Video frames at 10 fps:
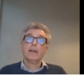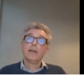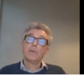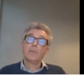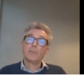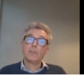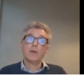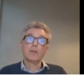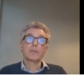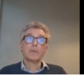And it would be
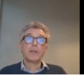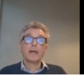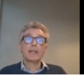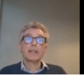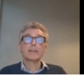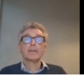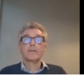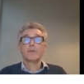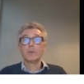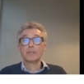also nice if
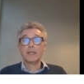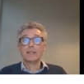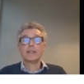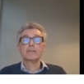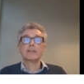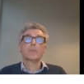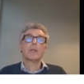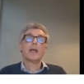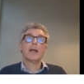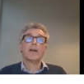those assays that we
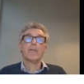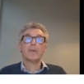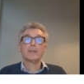have